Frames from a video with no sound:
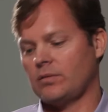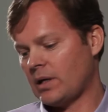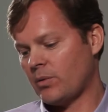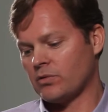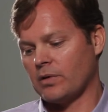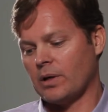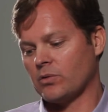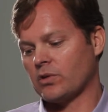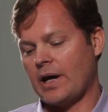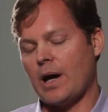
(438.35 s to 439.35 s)
I was, I
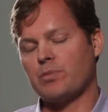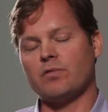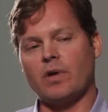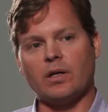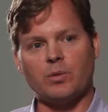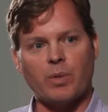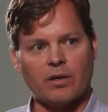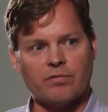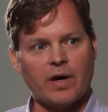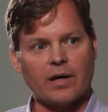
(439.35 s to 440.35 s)
was captivated by
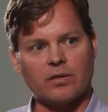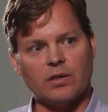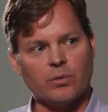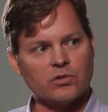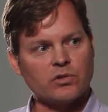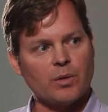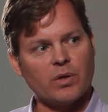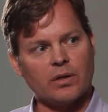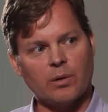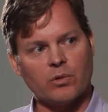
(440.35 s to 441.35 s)
the fact that there was
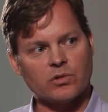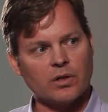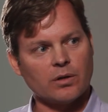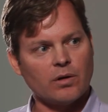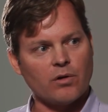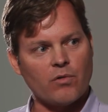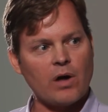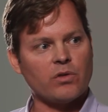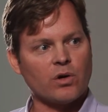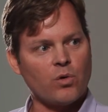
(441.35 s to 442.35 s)
something that was going to,
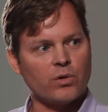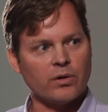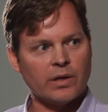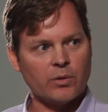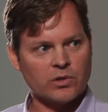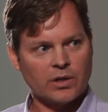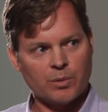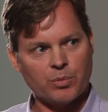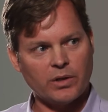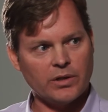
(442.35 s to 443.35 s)
around the corner, that was going to
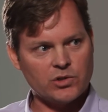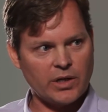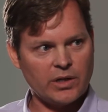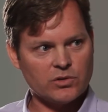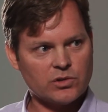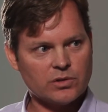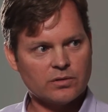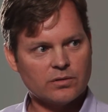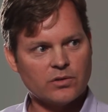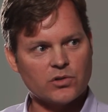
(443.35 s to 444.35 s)
completely change
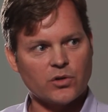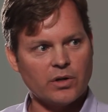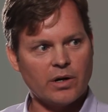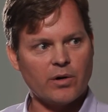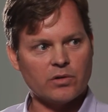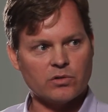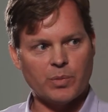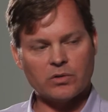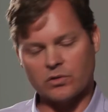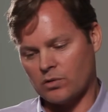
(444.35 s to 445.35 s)
certain areas of the
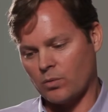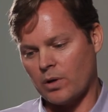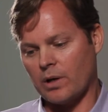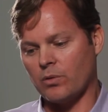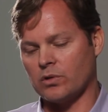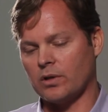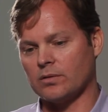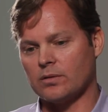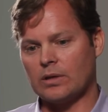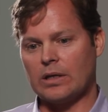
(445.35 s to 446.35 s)
business, the one I was
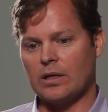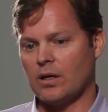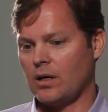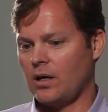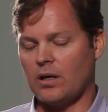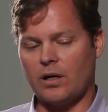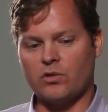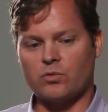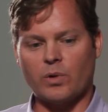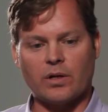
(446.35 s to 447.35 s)
in. And I
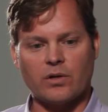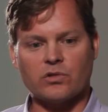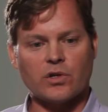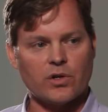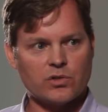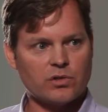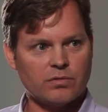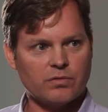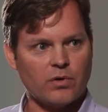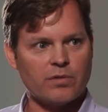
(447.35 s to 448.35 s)
just went on a search
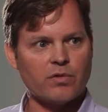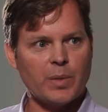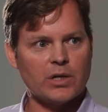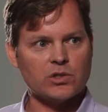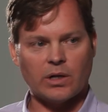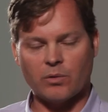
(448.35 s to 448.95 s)
for information.